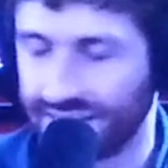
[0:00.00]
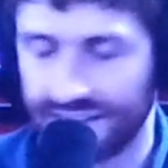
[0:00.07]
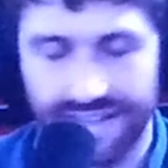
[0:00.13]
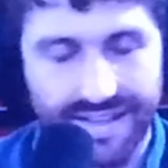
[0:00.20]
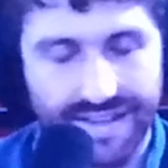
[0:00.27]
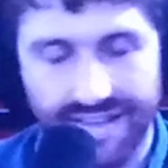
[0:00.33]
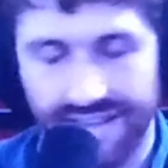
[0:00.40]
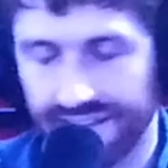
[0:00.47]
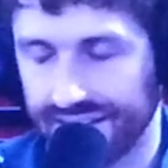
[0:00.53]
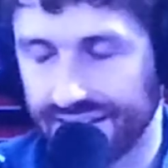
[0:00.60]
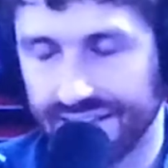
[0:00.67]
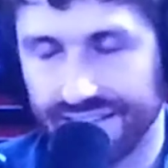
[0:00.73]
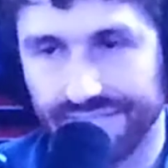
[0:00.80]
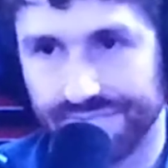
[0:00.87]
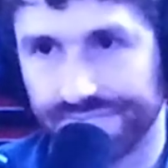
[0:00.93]
well, listen,
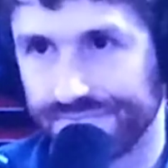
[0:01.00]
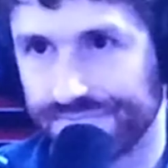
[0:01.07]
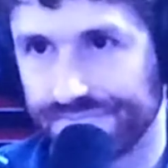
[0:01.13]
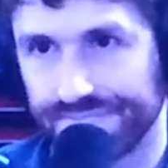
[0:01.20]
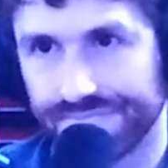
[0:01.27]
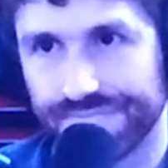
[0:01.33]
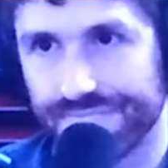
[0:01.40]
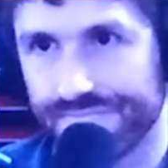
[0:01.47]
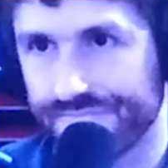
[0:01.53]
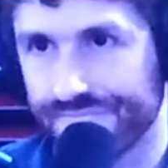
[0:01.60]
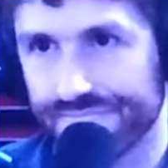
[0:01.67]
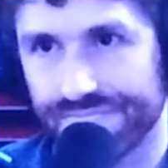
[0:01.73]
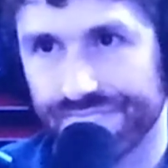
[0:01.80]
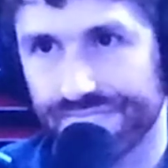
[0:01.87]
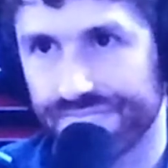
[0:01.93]
any
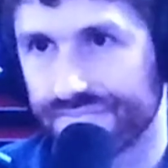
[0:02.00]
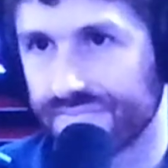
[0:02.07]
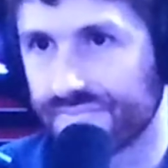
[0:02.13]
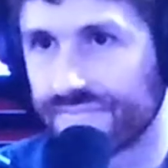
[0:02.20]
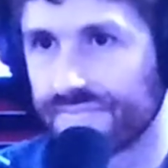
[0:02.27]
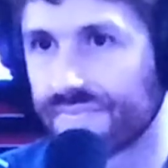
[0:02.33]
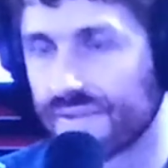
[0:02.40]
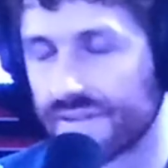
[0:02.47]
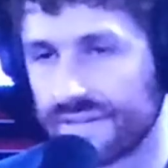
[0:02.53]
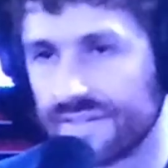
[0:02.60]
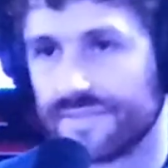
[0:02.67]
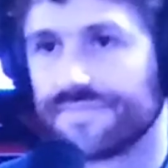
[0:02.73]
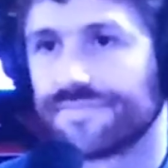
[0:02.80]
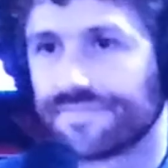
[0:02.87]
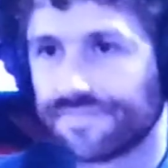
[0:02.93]
new
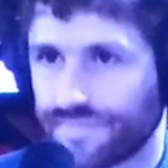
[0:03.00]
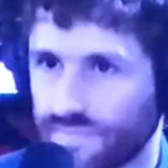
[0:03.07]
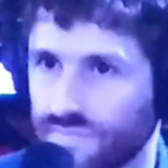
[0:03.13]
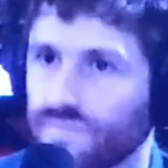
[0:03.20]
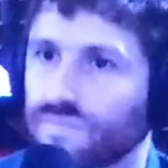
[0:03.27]
revelations